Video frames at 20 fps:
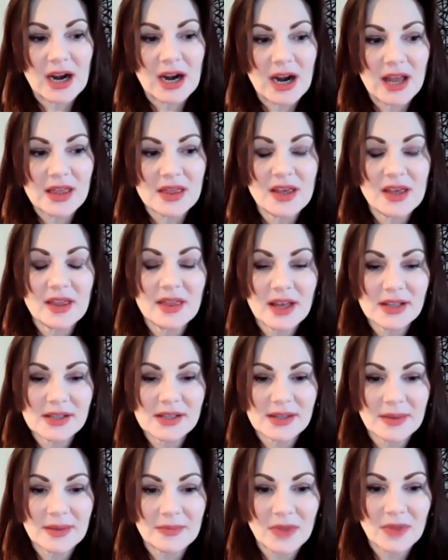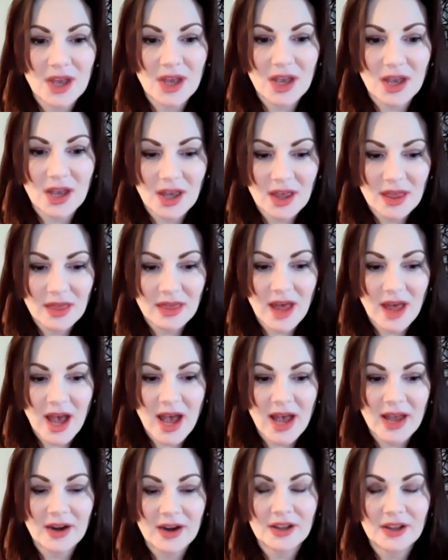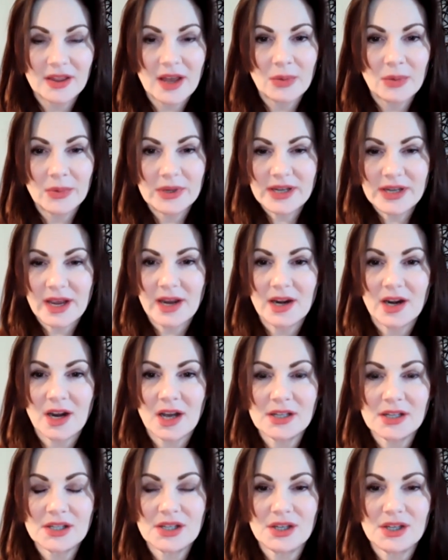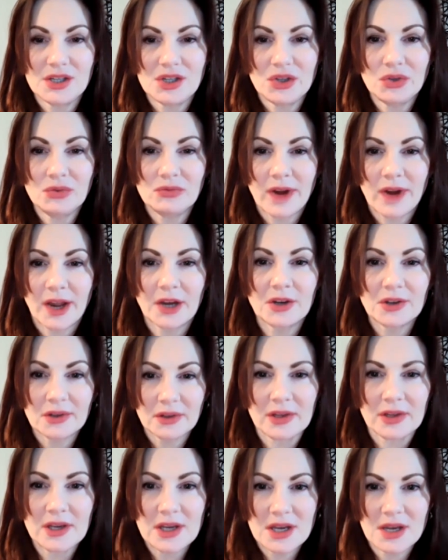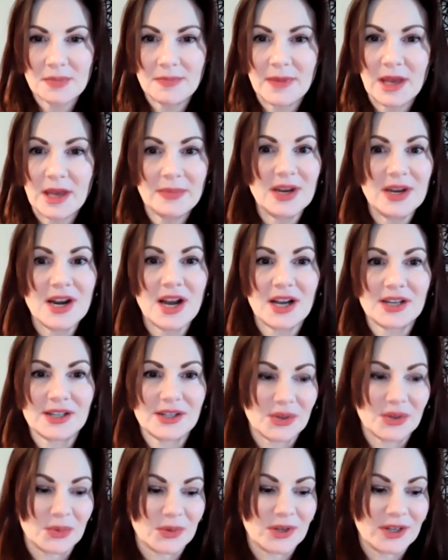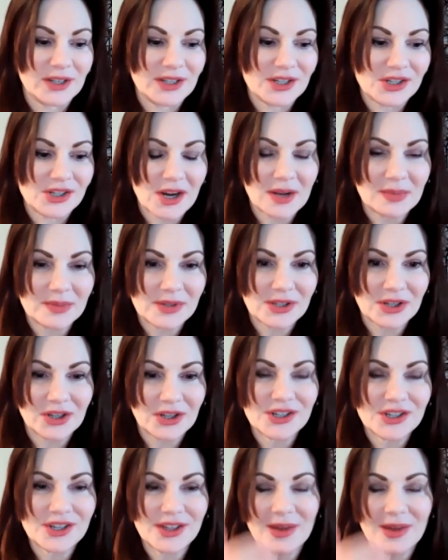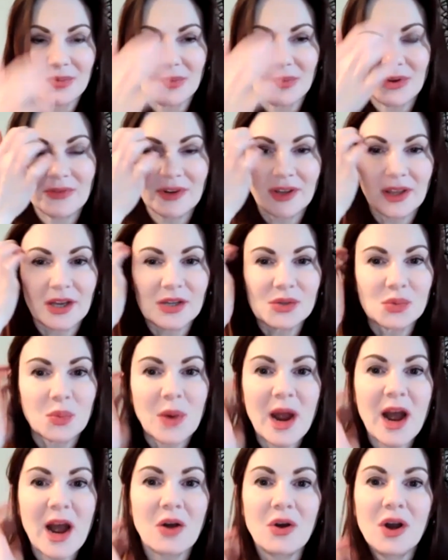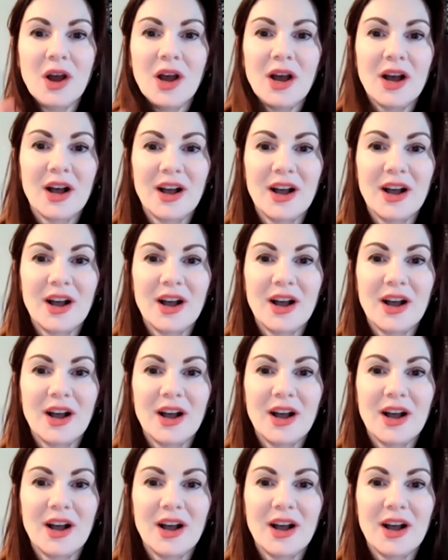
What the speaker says: And I think that's something that we tend not to do regularly, maybe not until we're in a job search. And then we realize, wow,